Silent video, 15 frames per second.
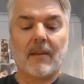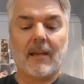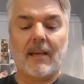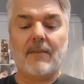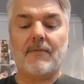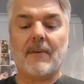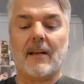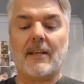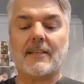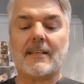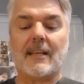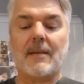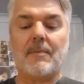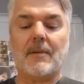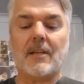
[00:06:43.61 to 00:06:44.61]
He'd fell
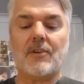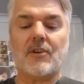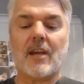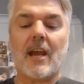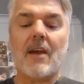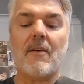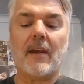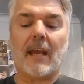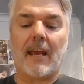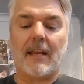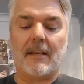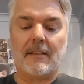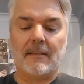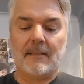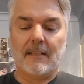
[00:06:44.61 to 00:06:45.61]
asleep in the chair again.